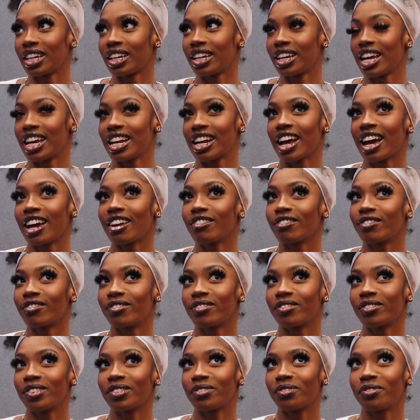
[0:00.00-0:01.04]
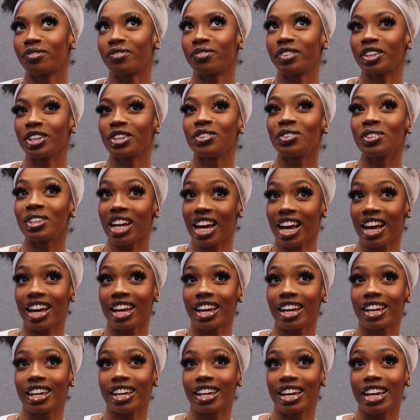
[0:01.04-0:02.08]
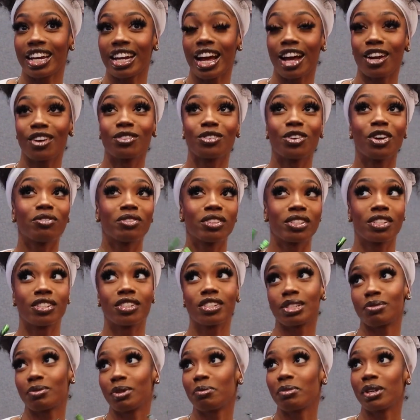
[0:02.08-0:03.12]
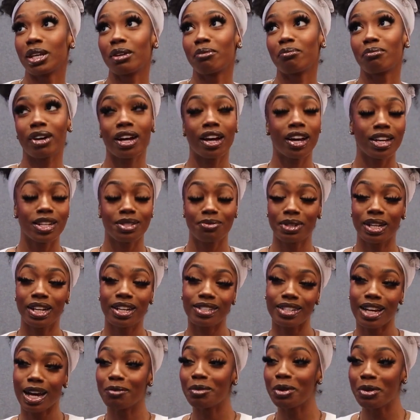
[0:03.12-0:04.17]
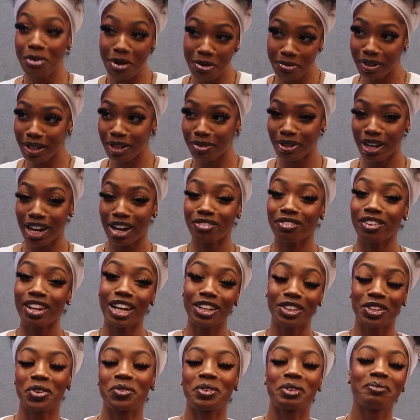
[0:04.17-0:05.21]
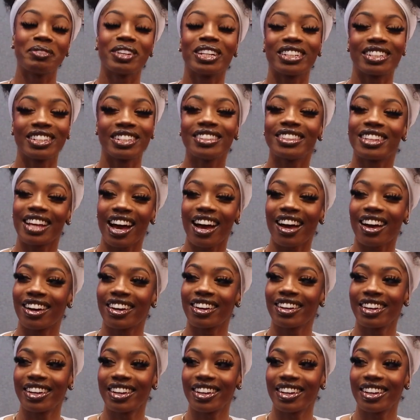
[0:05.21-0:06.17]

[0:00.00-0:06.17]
it, and I feel like, and I don't know if this is just me being biased because I'm a woman, but I feel like the women did that.